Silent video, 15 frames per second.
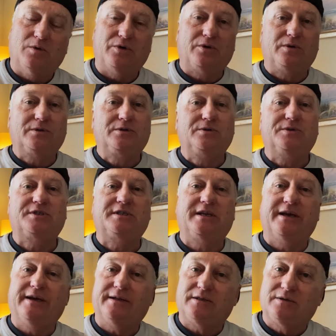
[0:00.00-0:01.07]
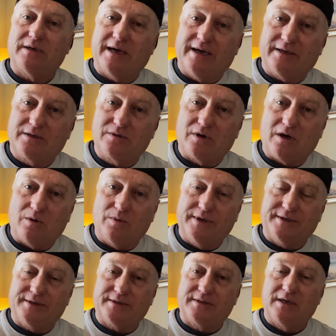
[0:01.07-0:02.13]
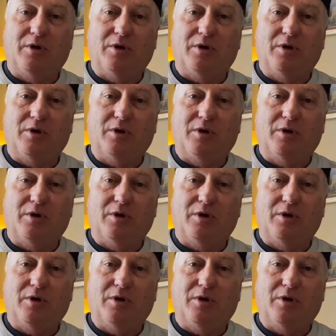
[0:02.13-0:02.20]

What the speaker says: We're all too scared to add to our wins,